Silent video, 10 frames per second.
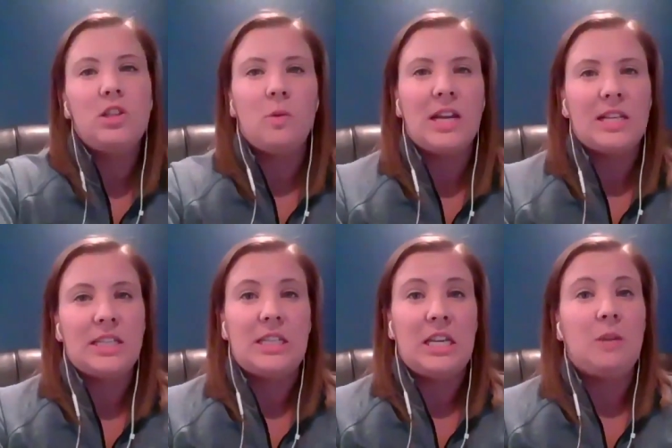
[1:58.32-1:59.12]
doing as
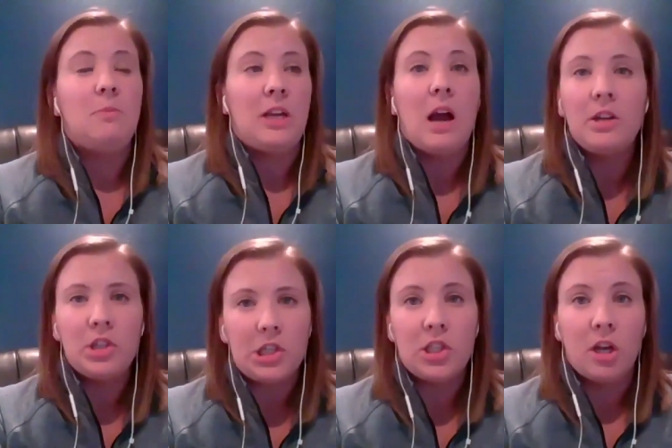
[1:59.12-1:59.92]
a team beyond
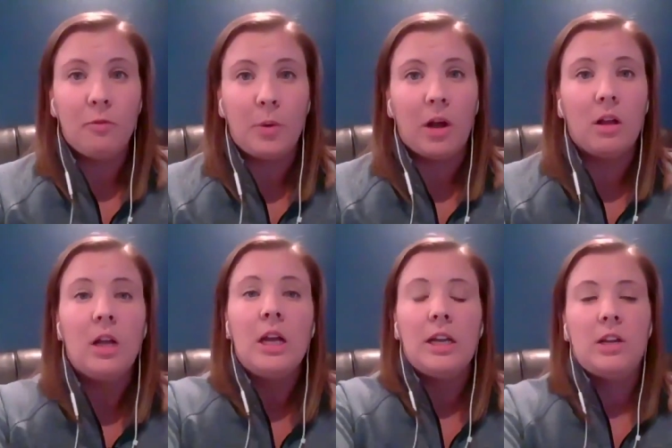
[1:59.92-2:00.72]
just softball
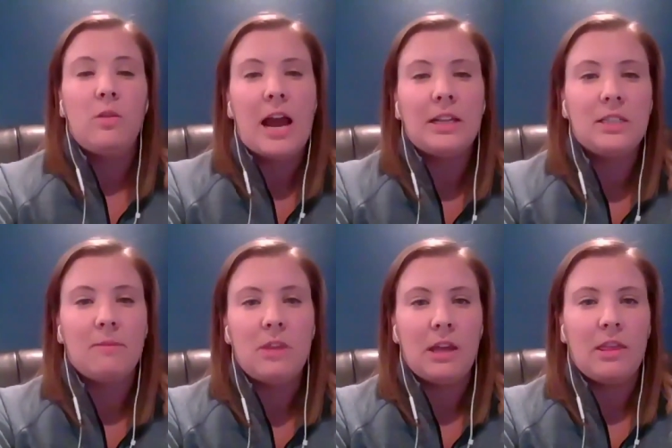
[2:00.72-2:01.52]
you know that's
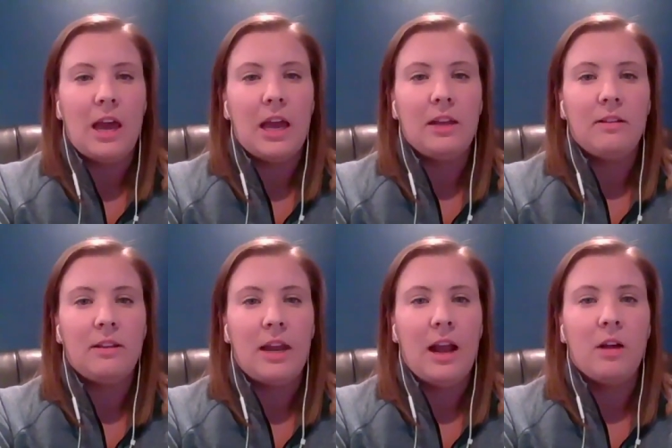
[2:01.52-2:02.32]
something that
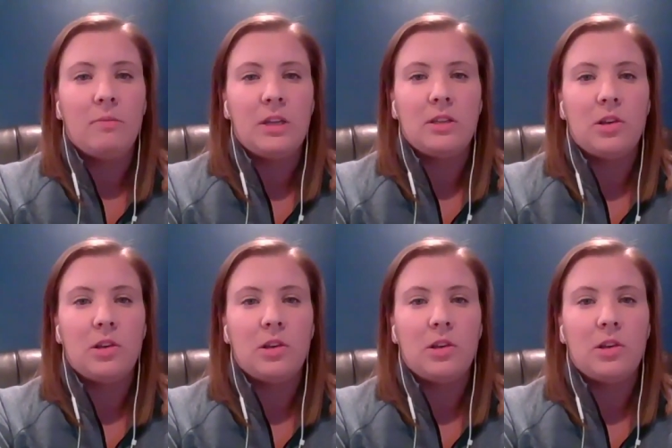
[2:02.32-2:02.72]
that helped me as a